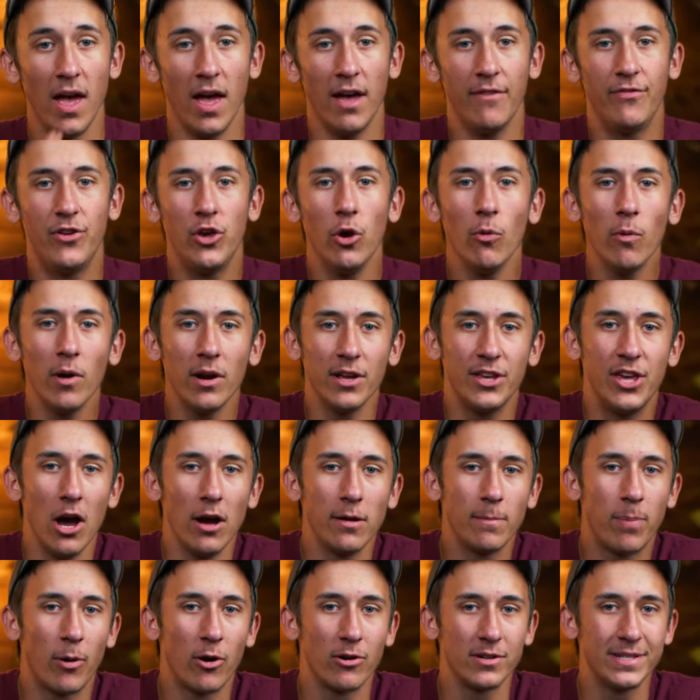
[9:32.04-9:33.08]
If you're a
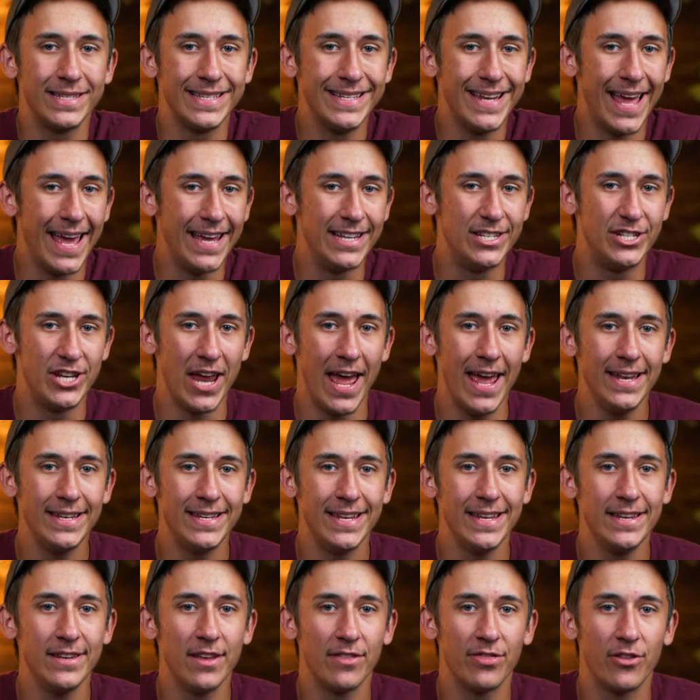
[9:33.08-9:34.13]
young person aged
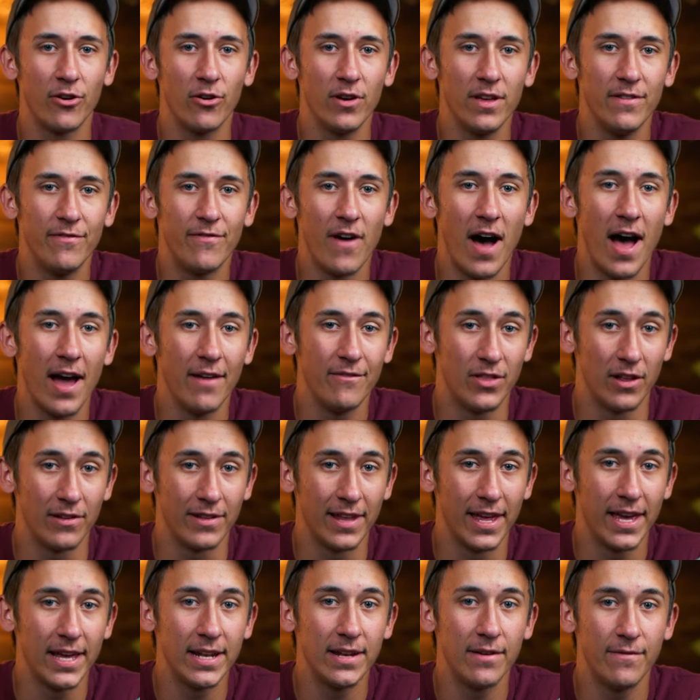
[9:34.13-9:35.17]
18 to 35, the
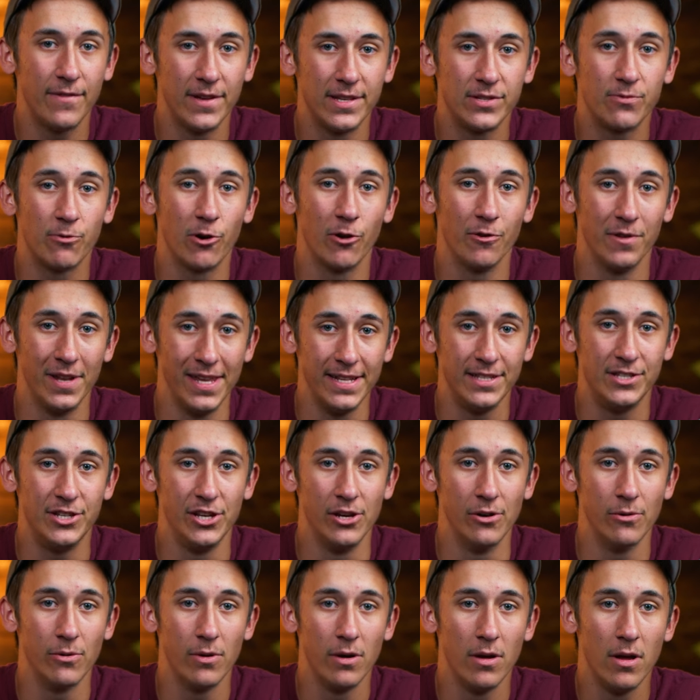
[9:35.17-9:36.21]
land of Israel needs
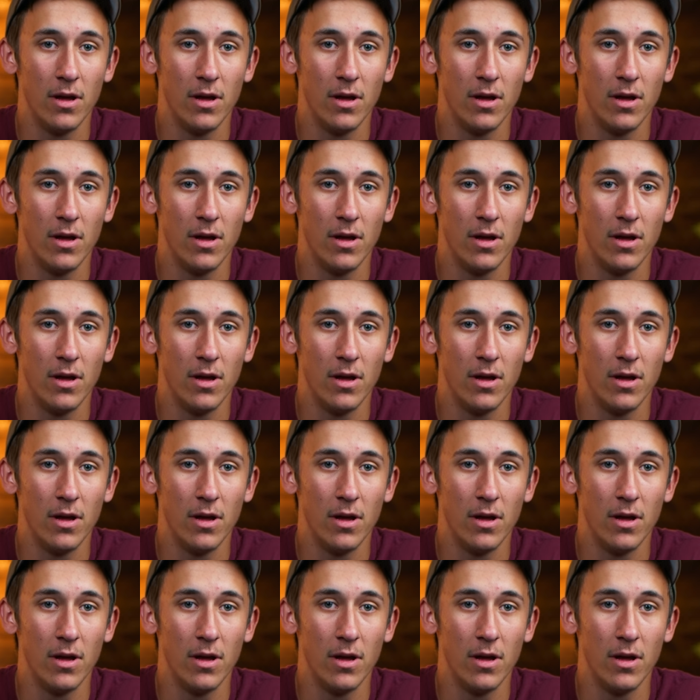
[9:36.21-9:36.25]
you.